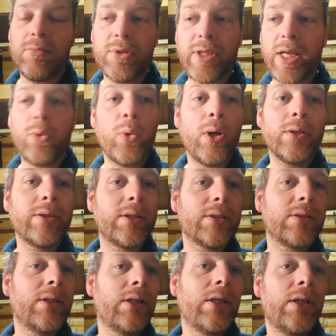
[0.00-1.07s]
Tech
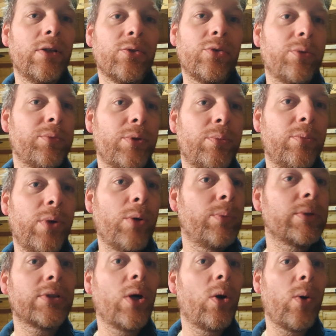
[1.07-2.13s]
welding, from the
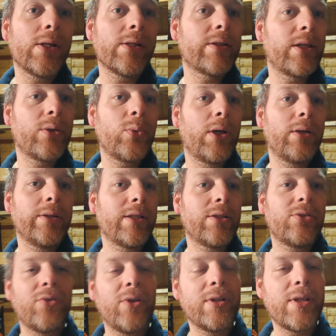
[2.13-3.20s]
moment go, I said, well,
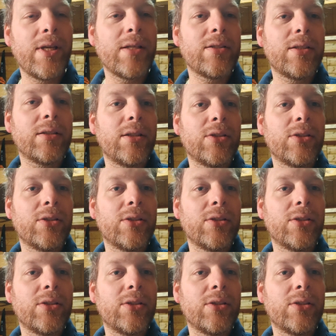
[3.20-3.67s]
that's fantastic.